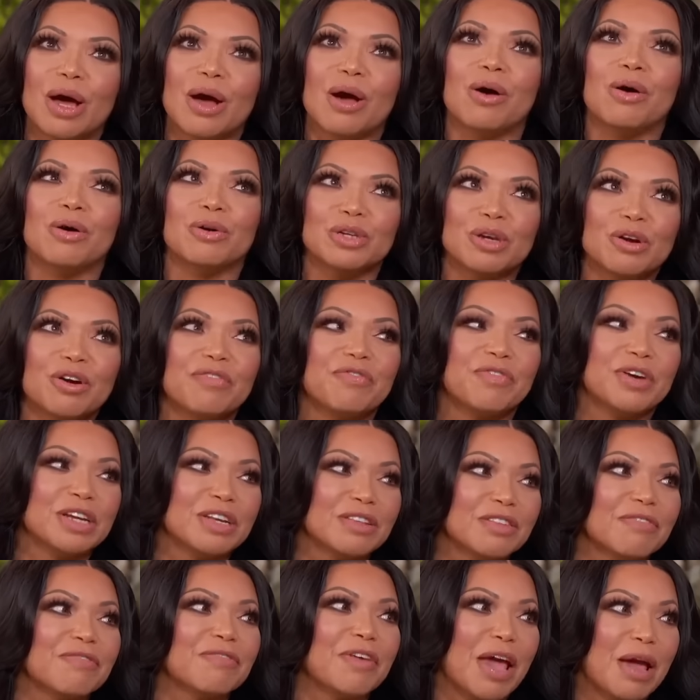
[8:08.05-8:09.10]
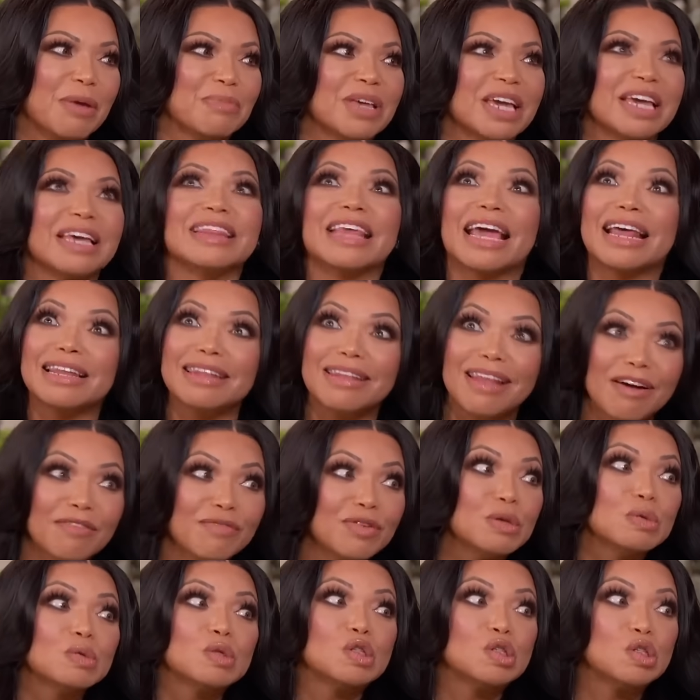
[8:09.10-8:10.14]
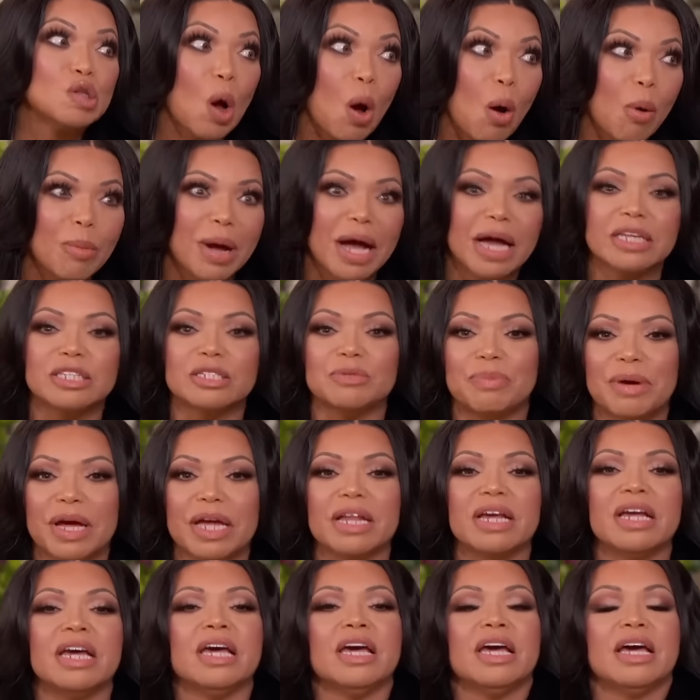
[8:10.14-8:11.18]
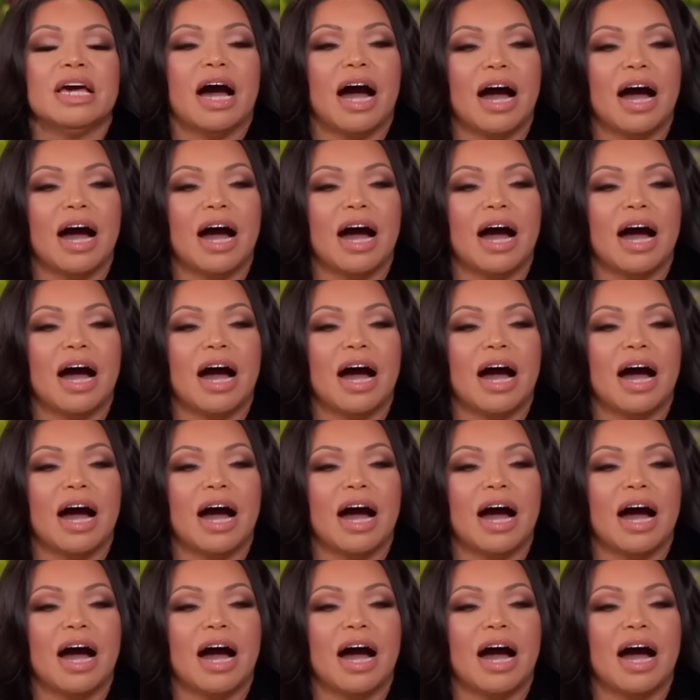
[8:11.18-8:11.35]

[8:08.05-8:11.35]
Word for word: her tone completely changed, and she also started to